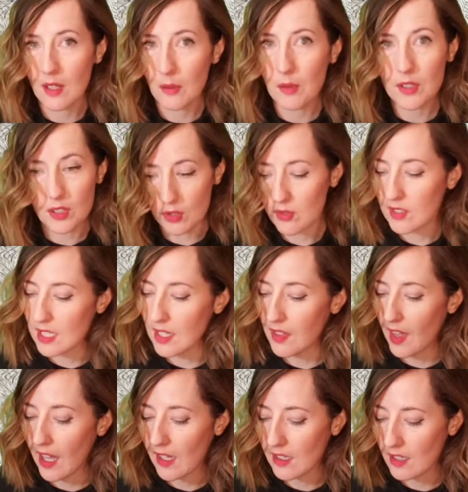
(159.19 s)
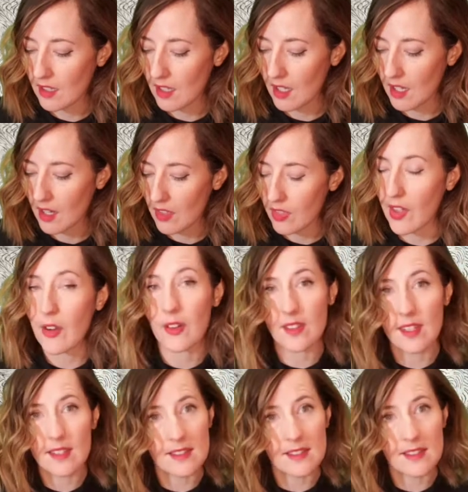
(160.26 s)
Well, do you see that? There's